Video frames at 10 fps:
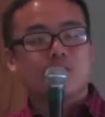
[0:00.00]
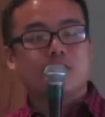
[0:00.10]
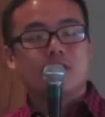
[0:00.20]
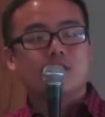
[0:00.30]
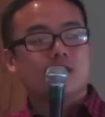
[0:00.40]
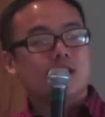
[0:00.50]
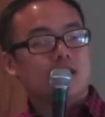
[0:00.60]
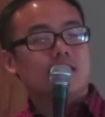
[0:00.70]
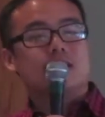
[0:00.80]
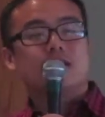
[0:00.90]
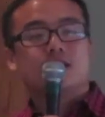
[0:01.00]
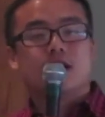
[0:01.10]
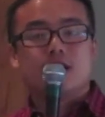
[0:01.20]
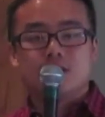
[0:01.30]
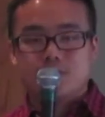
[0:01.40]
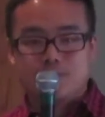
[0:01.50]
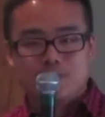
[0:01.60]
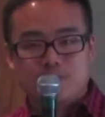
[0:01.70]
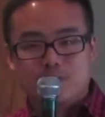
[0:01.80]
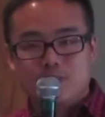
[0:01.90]
you know, nothing's going to change.
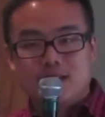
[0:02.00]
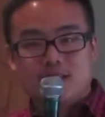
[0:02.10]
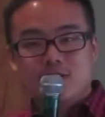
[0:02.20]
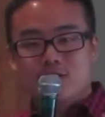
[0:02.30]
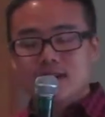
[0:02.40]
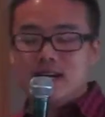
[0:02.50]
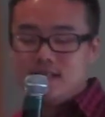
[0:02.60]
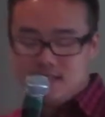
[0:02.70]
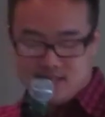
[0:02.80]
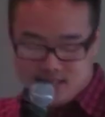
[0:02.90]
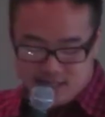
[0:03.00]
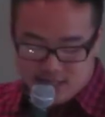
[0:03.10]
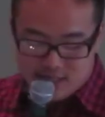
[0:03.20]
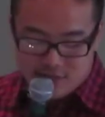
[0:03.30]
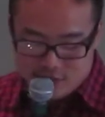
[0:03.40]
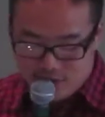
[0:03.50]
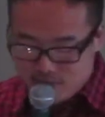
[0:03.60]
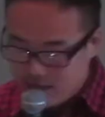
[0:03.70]
I tell you, God is the difference